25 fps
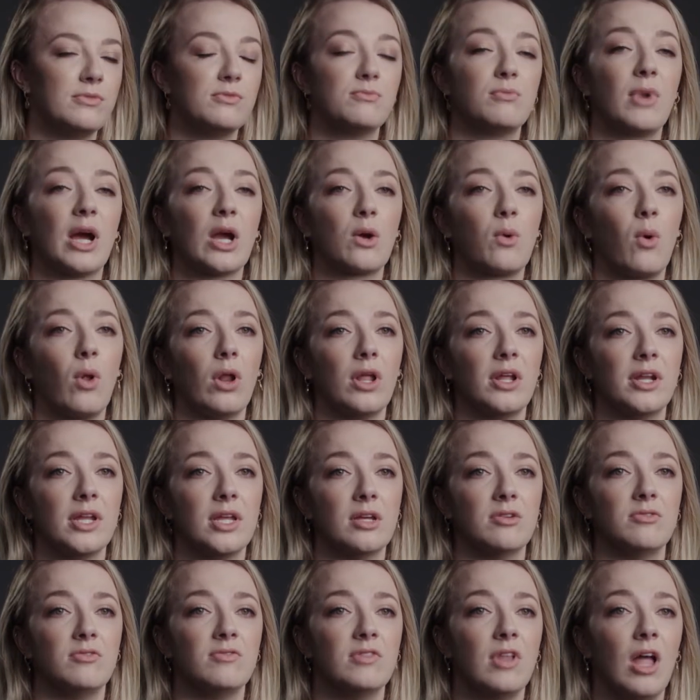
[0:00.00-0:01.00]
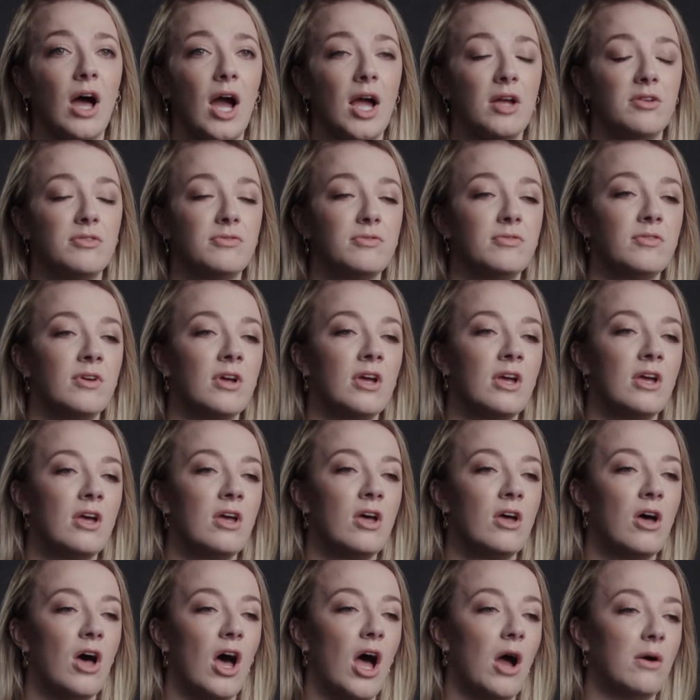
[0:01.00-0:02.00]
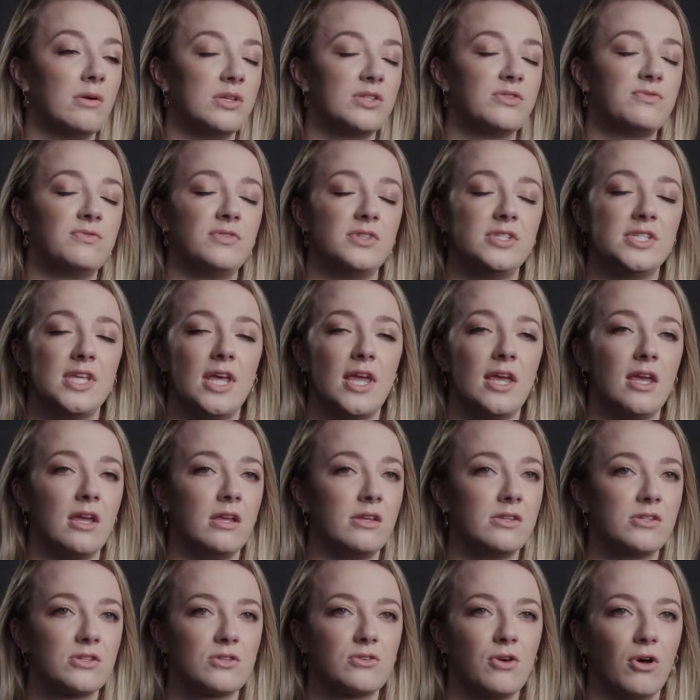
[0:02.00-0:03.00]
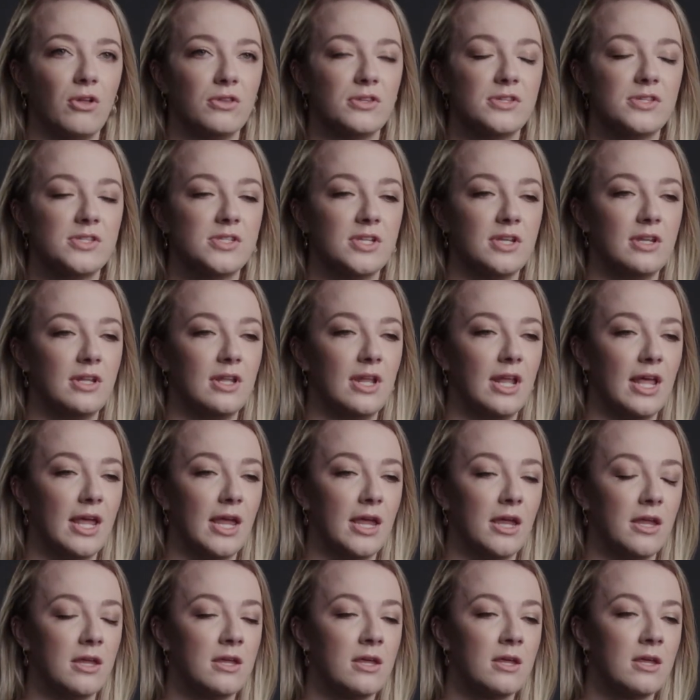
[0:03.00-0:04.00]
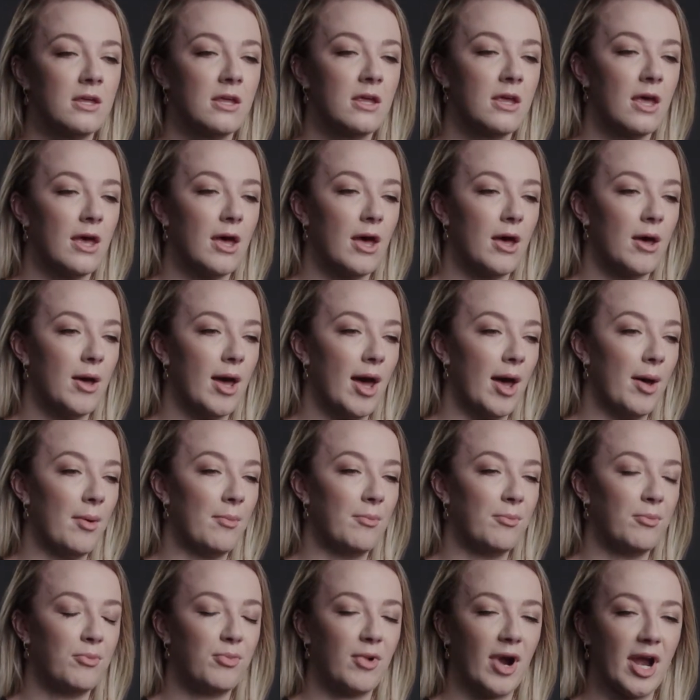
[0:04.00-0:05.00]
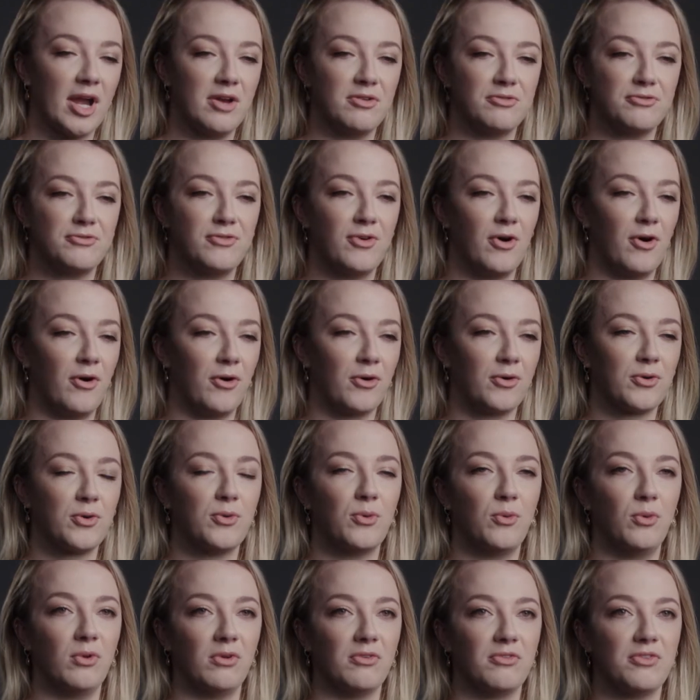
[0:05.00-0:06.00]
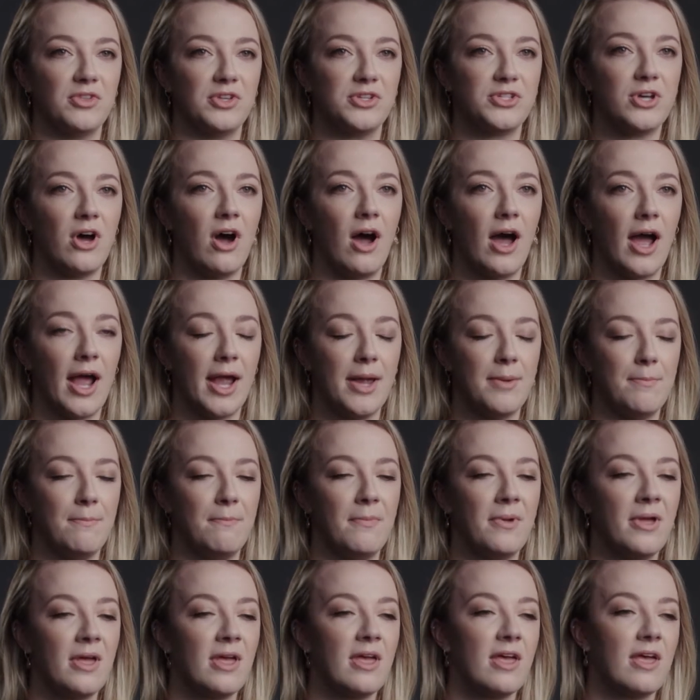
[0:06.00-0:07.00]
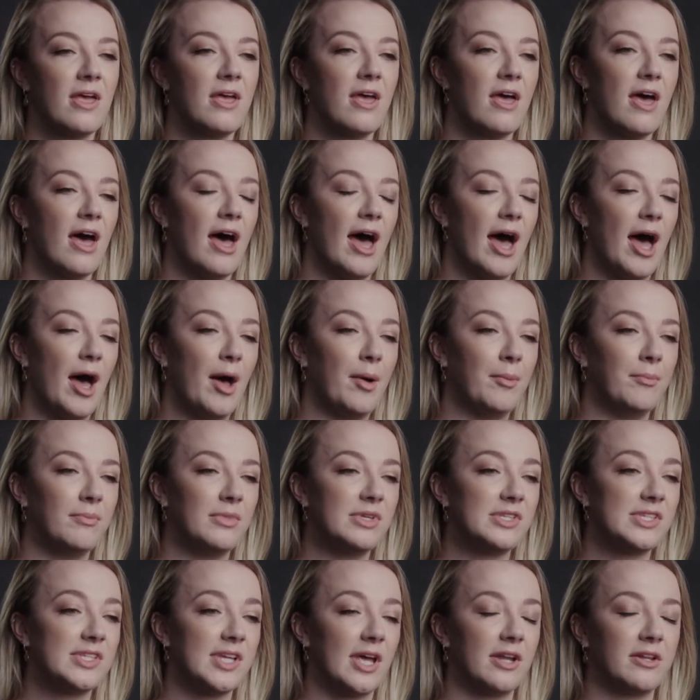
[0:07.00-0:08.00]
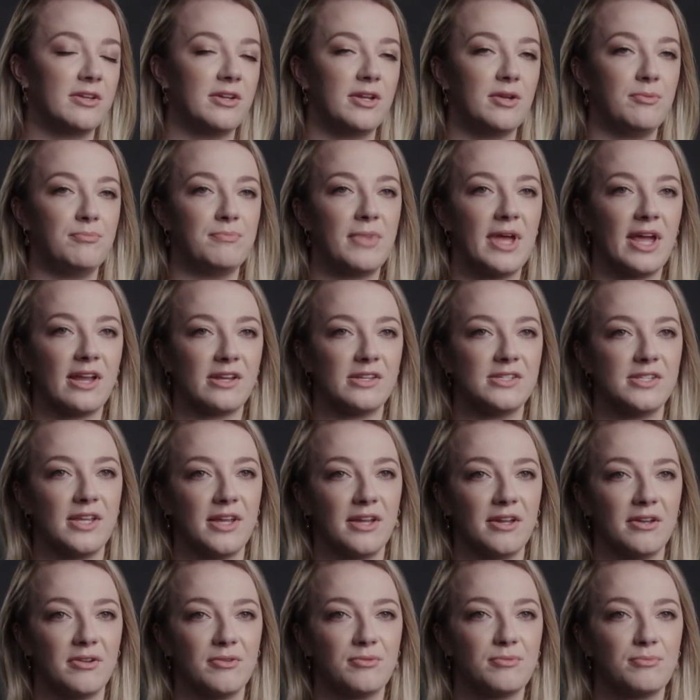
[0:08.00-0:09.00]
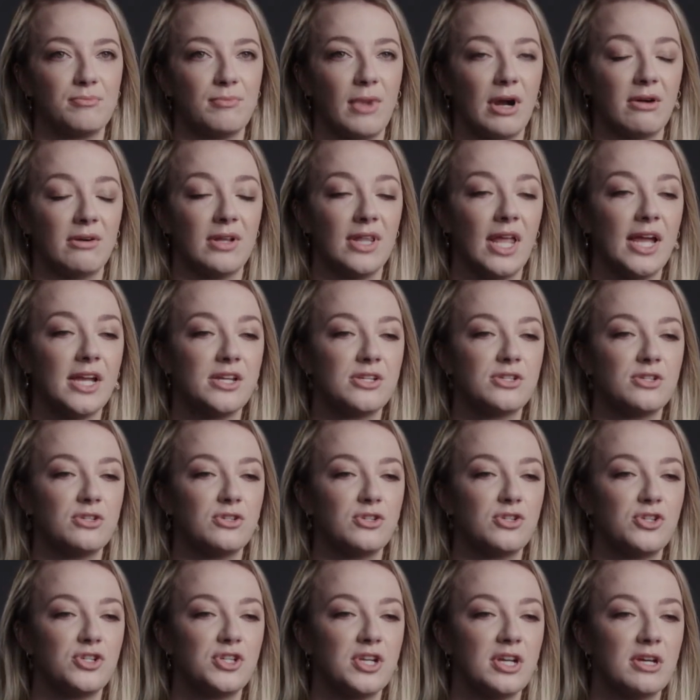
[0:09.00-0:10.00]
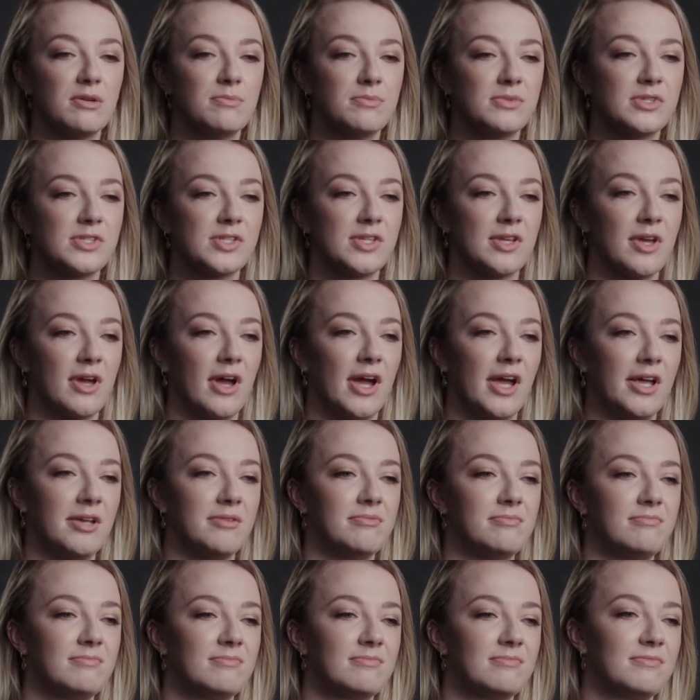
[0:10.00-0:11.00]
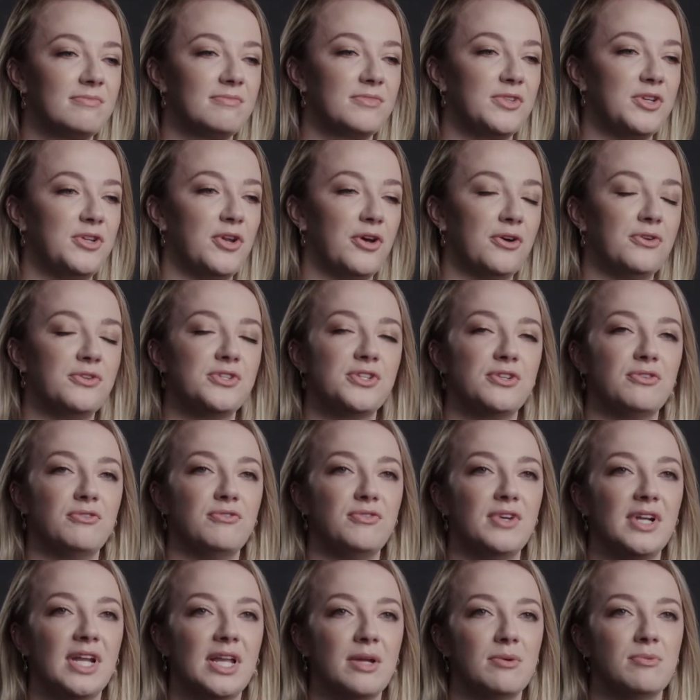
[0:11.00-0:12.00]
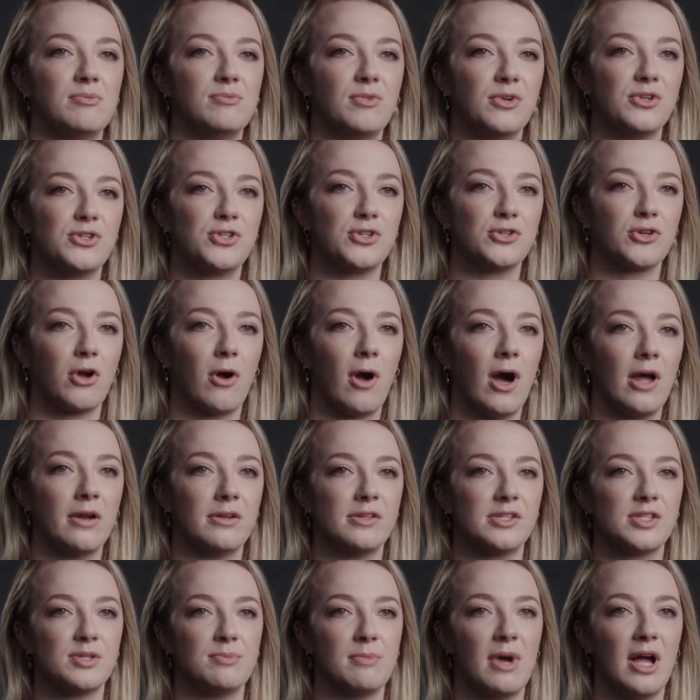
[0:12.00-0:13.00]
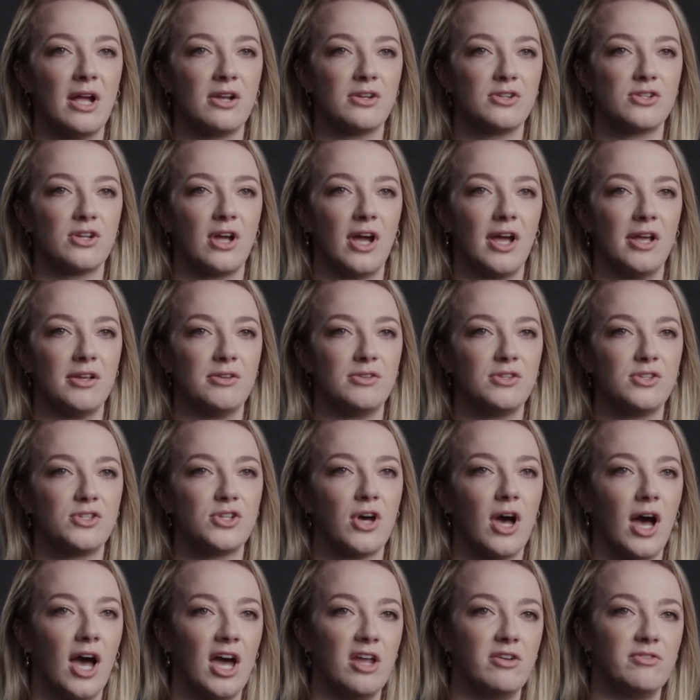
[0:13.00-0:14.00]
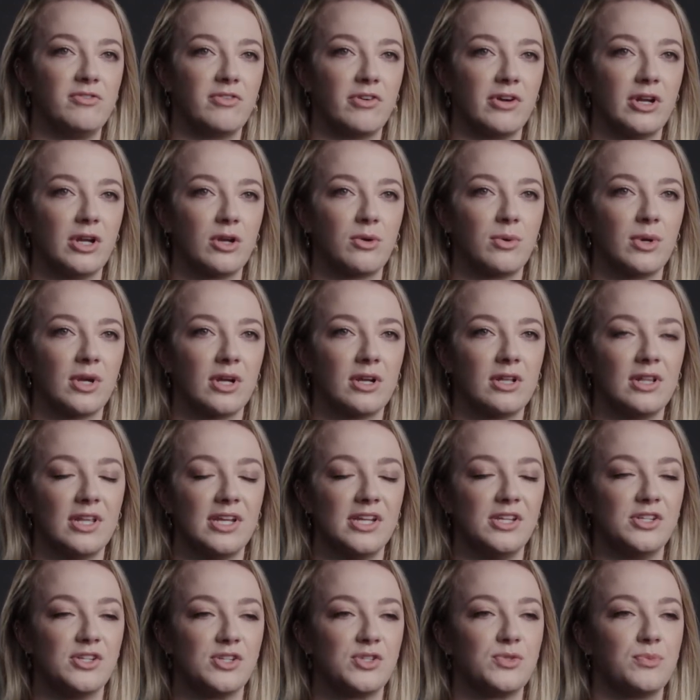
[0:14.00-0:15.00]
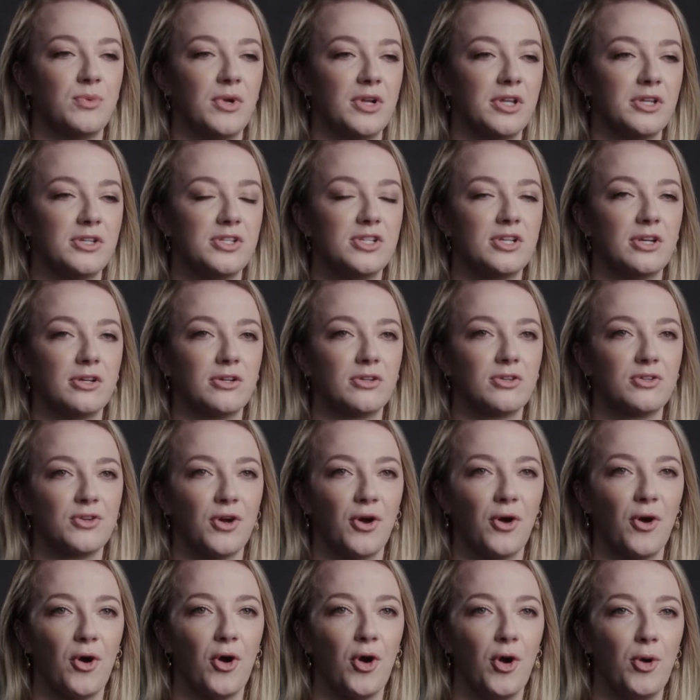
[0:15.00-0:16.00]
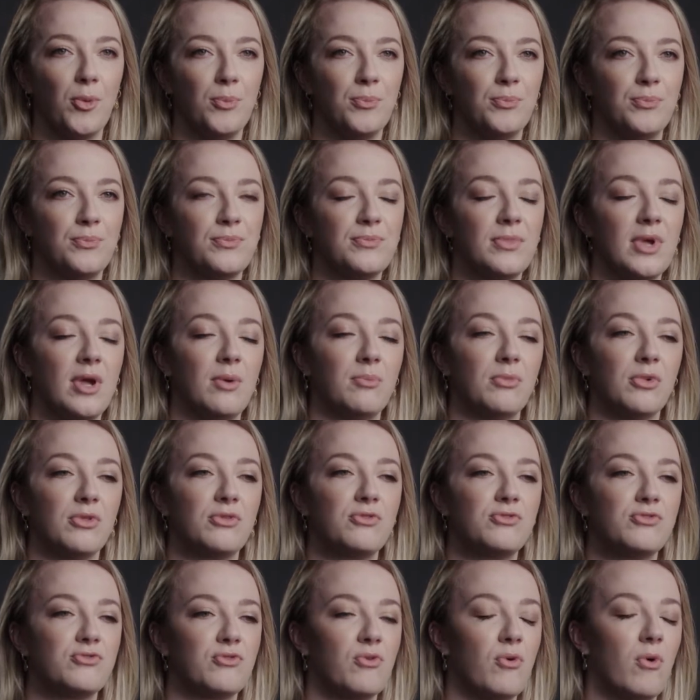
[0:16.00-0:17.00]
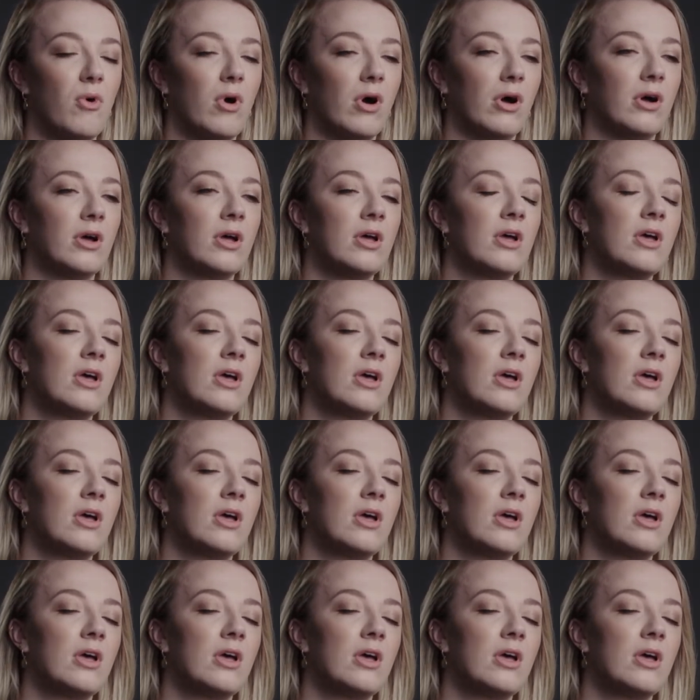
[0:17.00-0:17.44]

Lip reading: my quality of life. I was fatigued constantly, brain fog all of the time. Started impacting my relationships. I, you know, didn't really want to go out as much. I tired very quickly, just wanted to go home and withdraw.